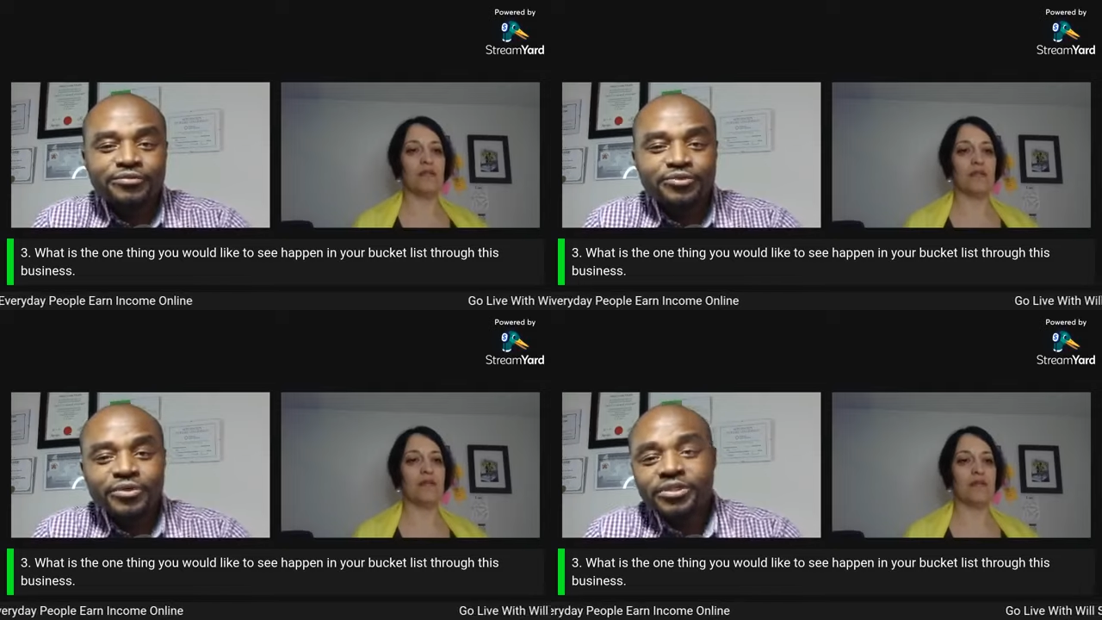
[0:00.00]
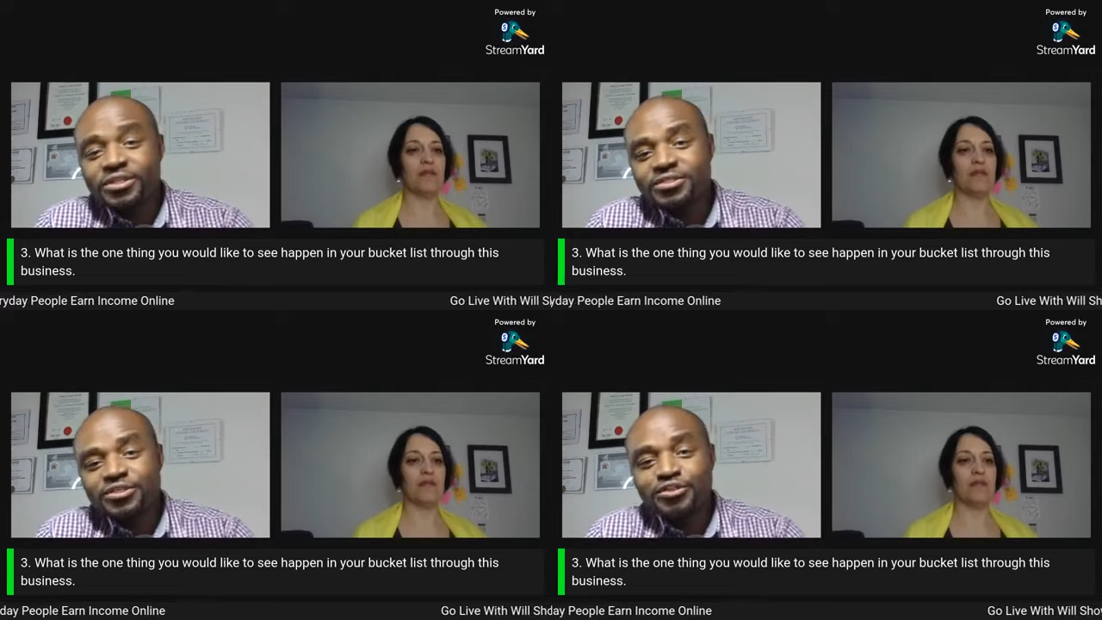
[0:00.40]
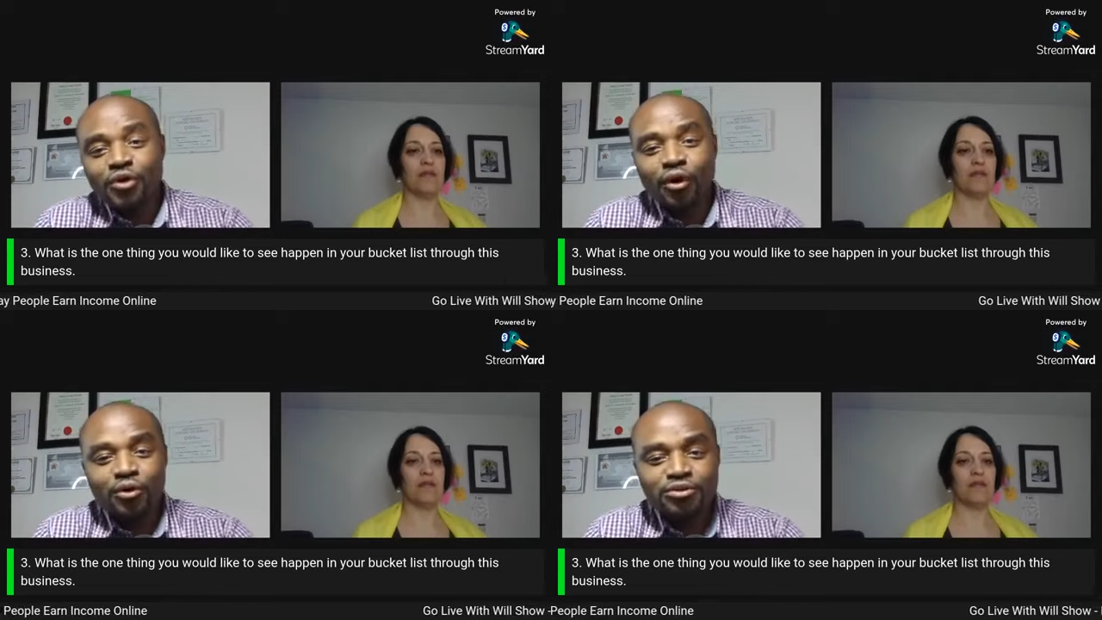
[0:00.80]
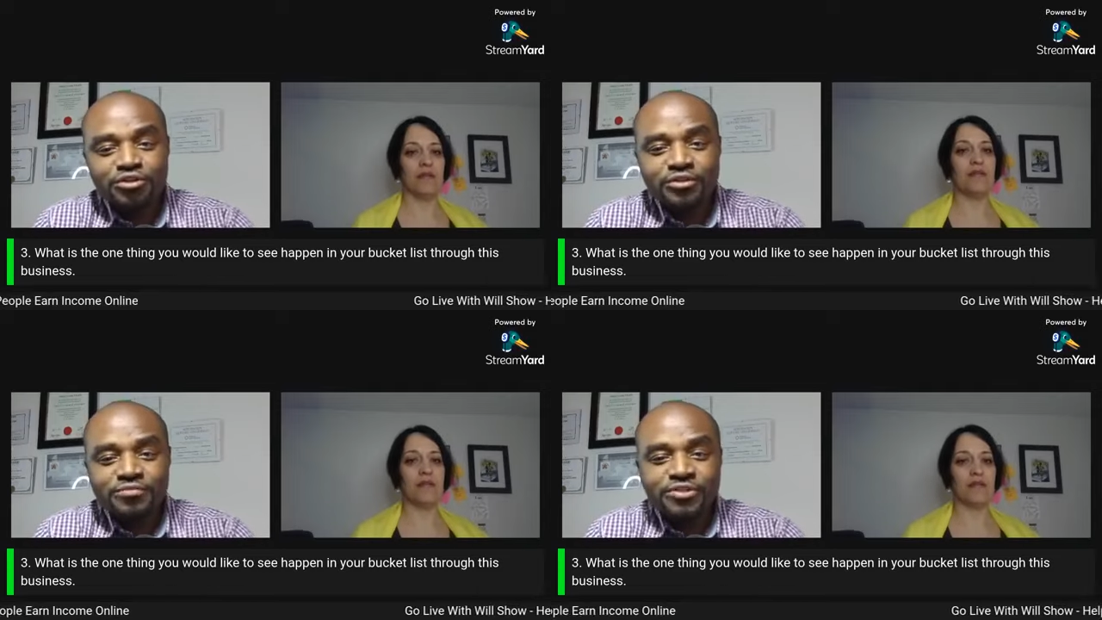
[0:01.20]
Speaker 1: doing things in your own
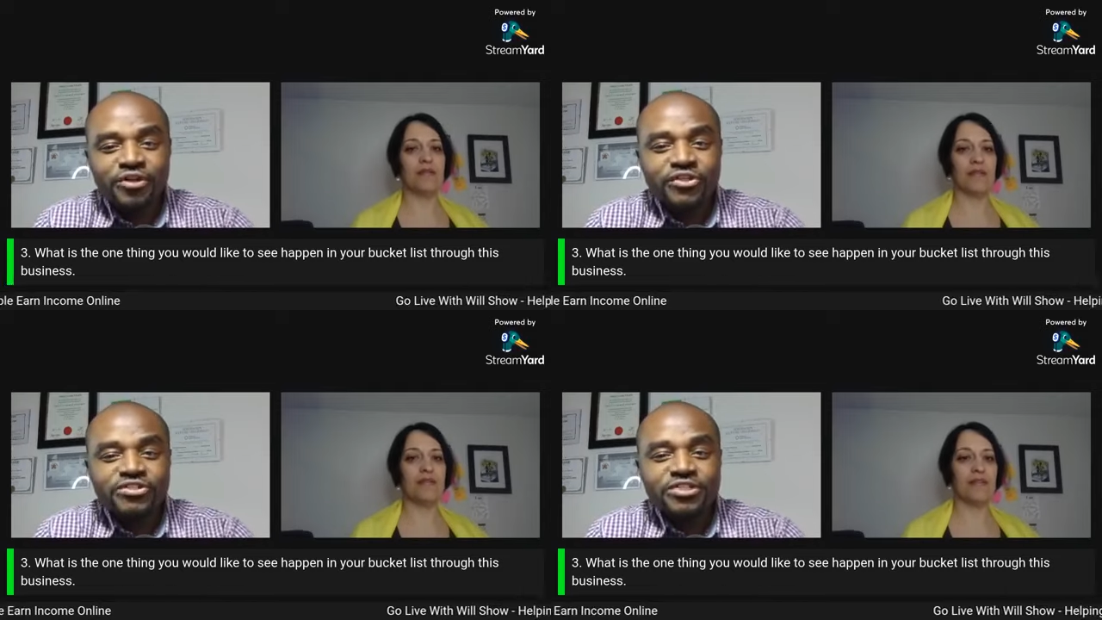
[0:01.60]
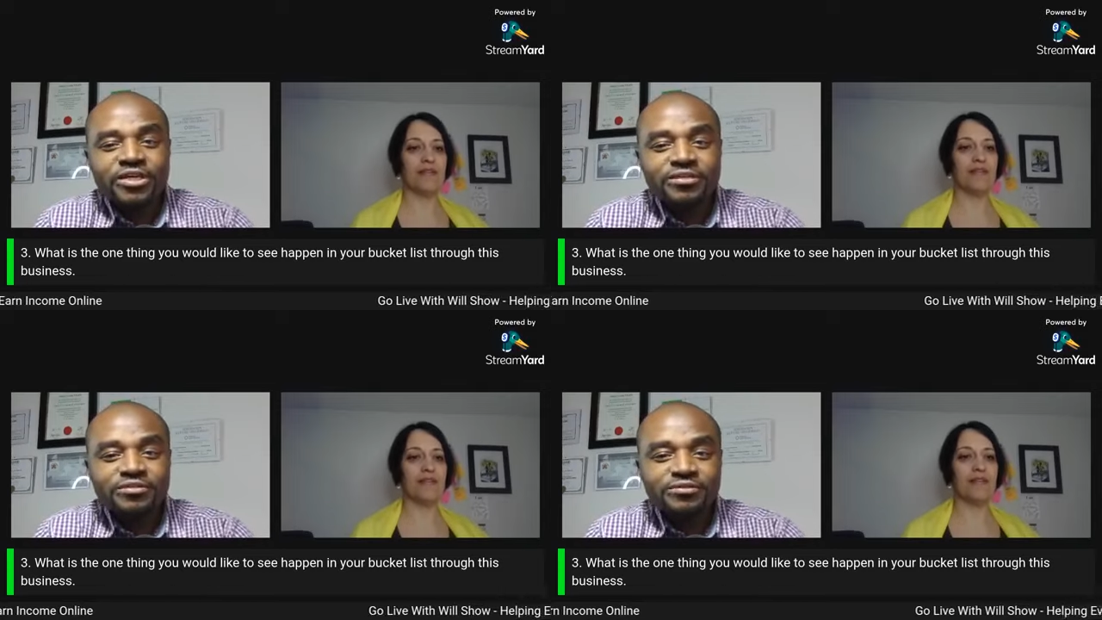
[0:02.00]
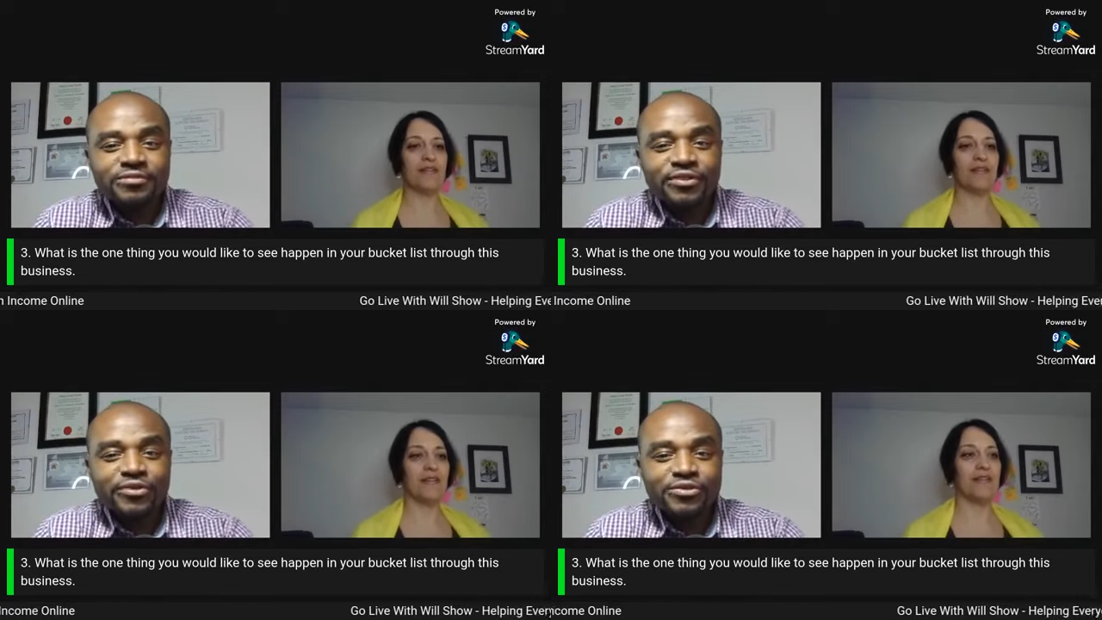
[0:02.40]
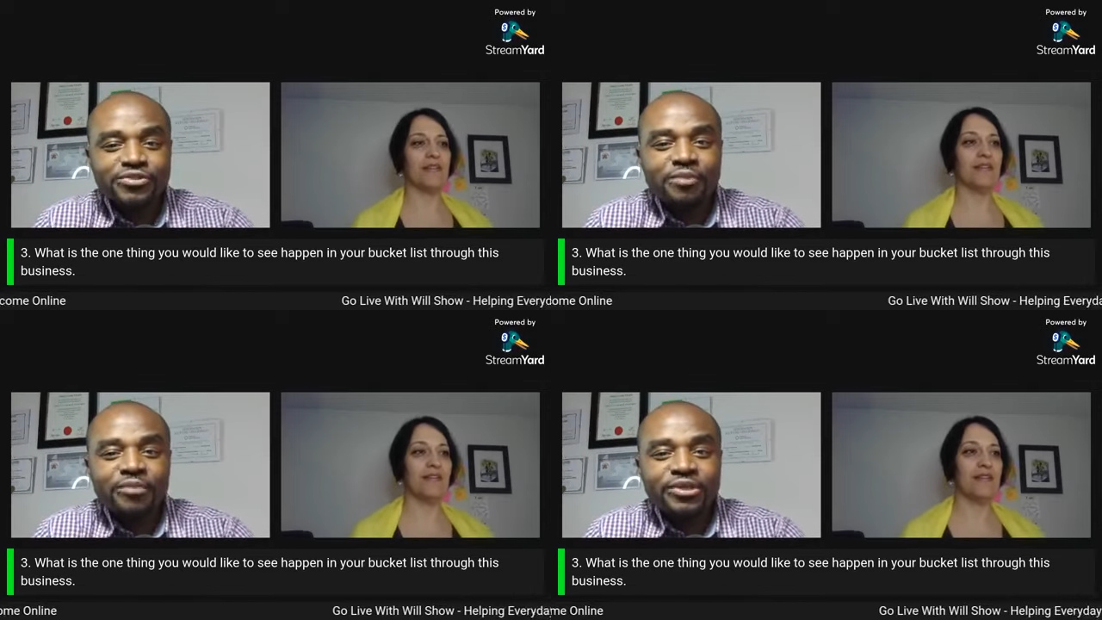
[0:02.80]
terms not in you know
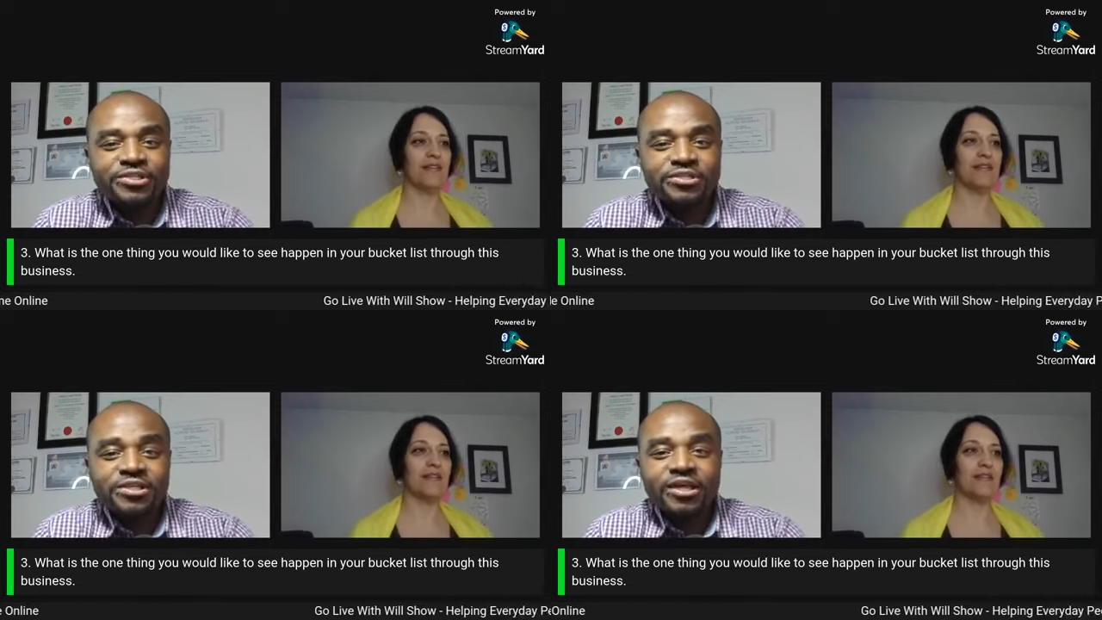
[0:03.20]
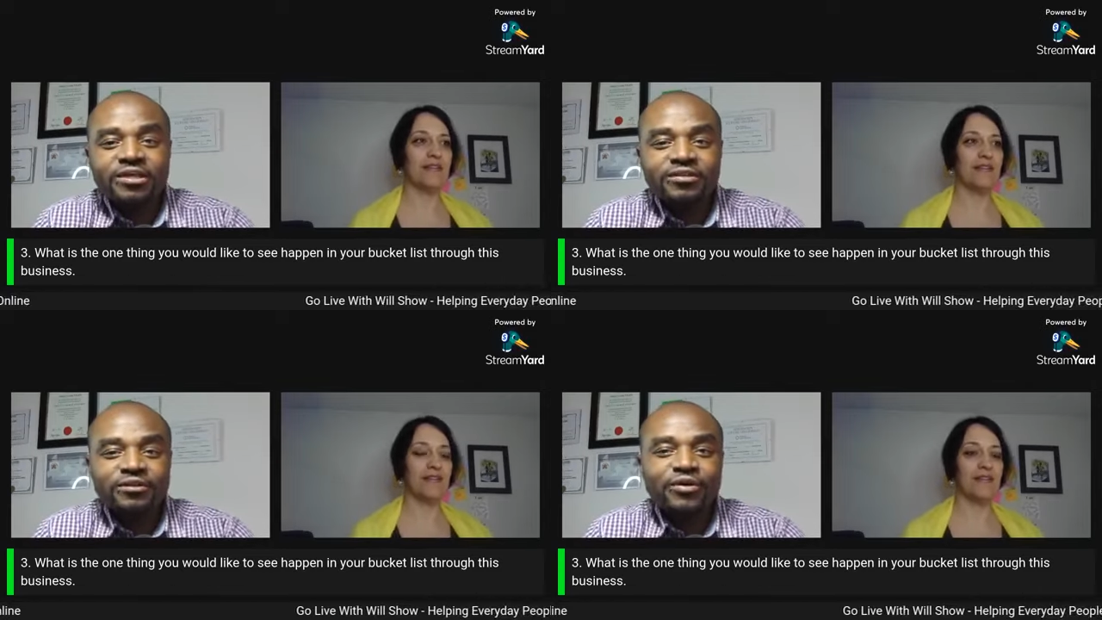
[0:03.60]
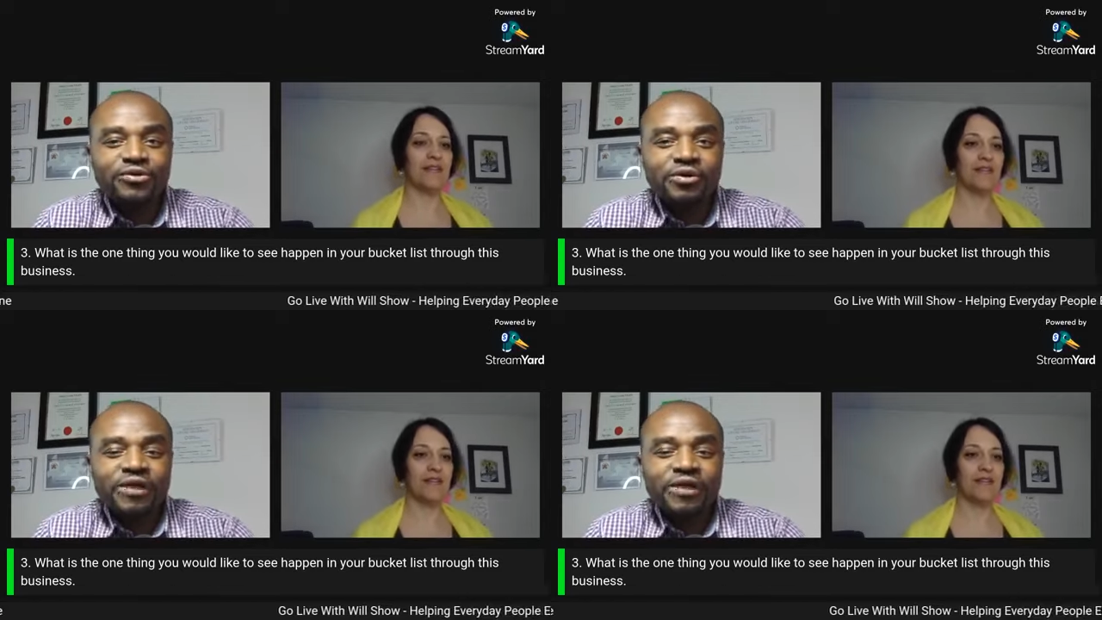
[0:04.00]
somebody saying oh you